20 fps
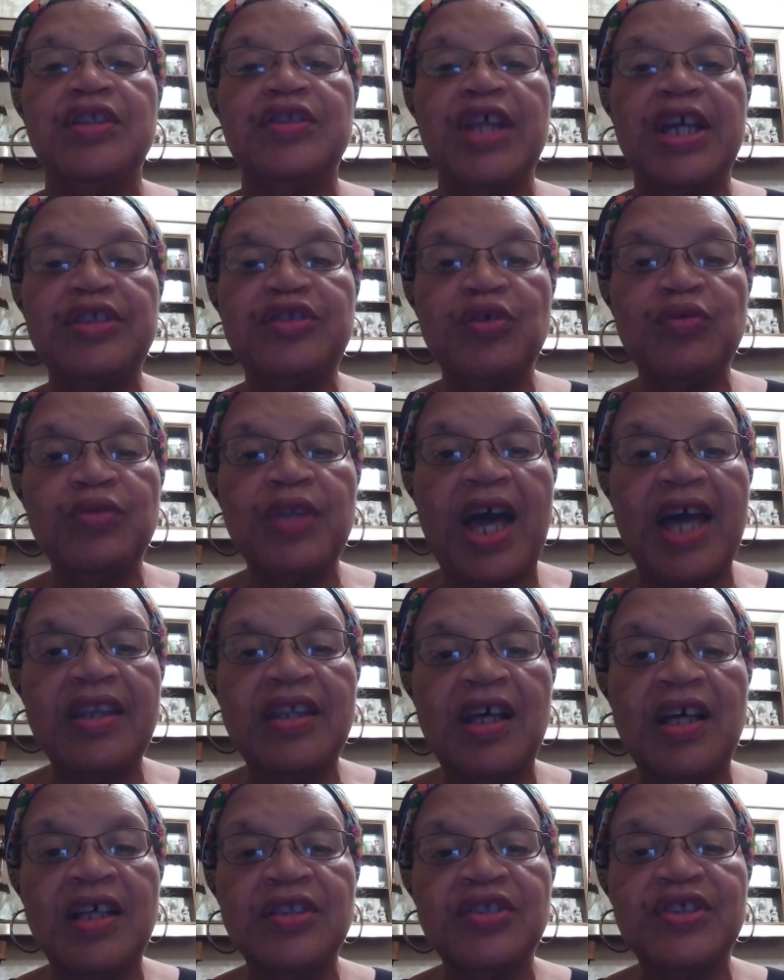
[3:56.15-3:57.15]
They do
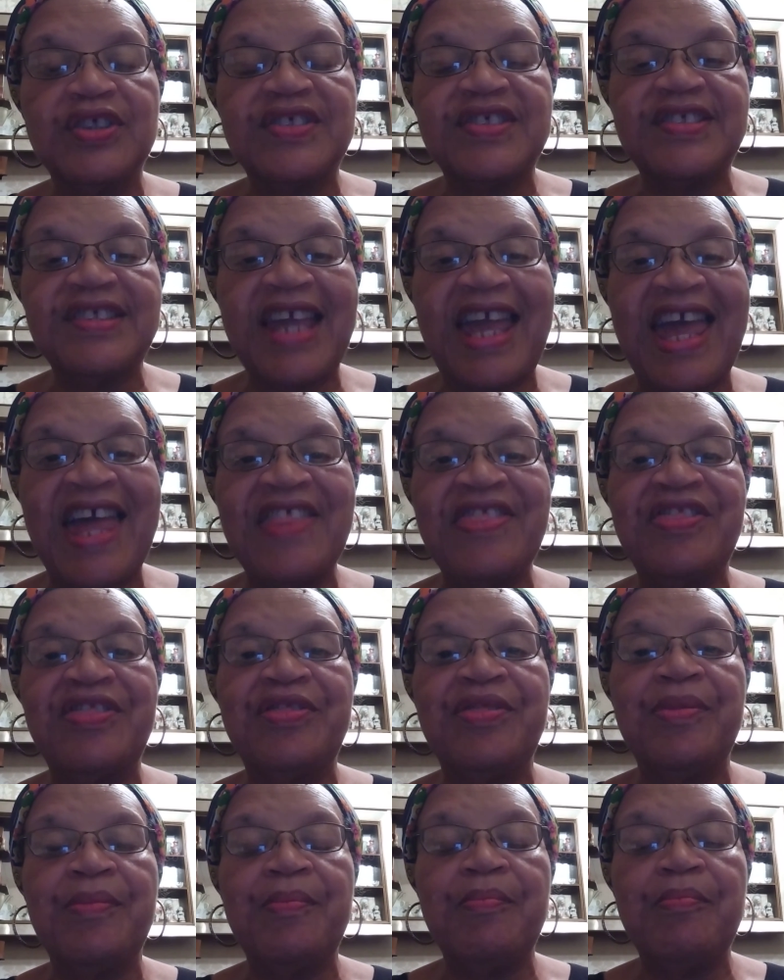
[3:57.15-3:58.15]
not
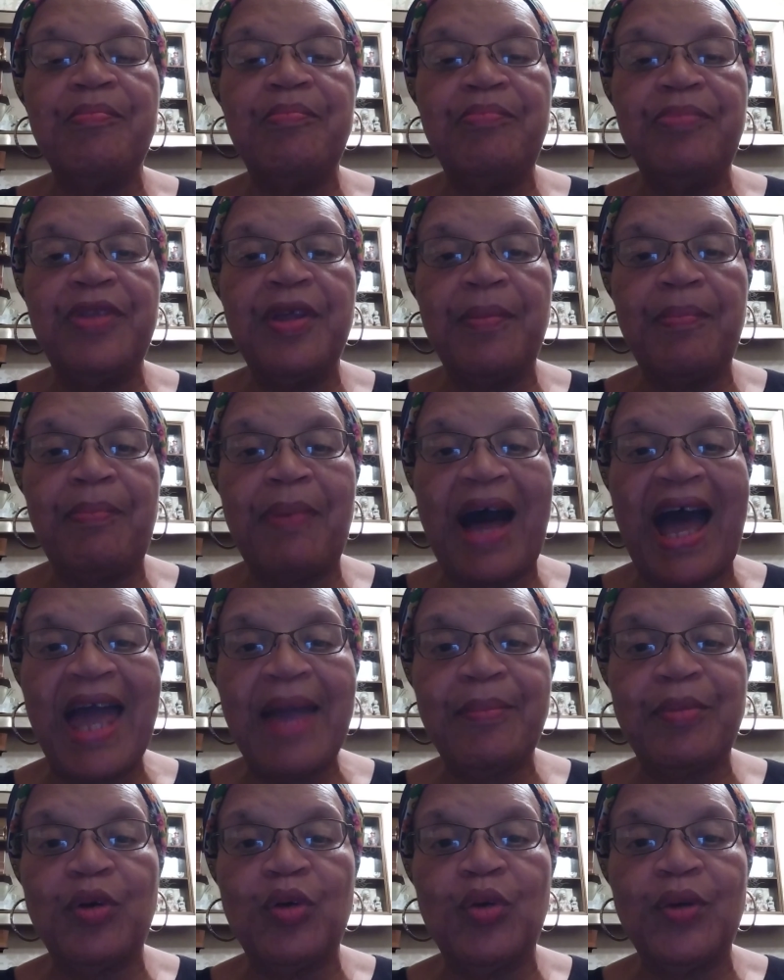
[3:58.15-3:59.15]
understand the
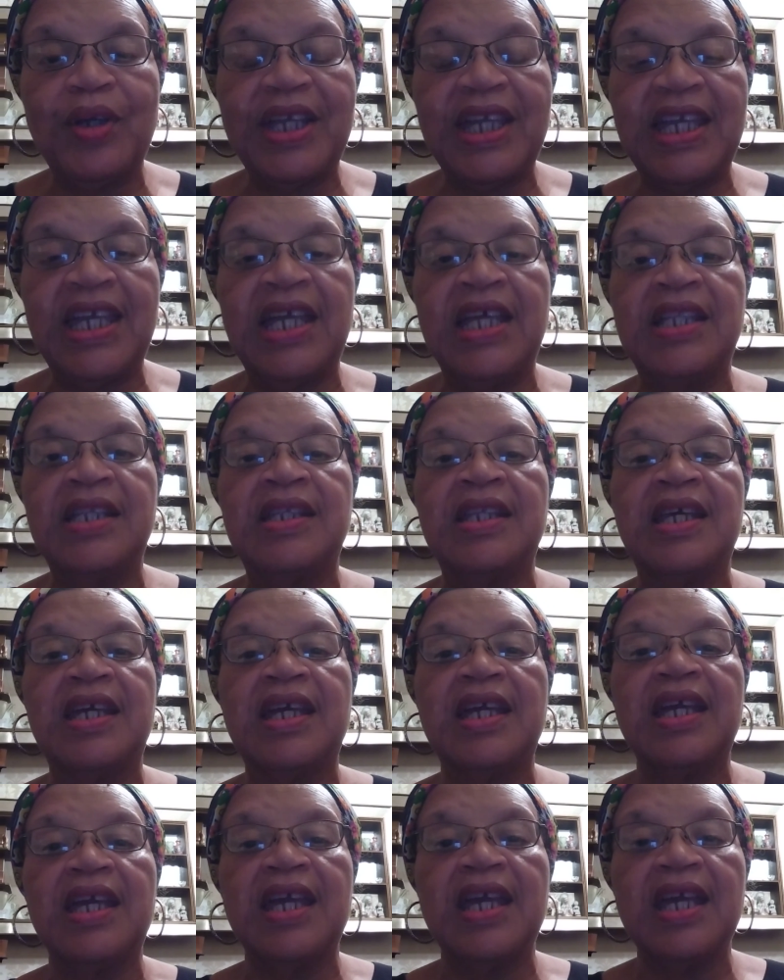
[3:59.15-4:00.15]
Bible in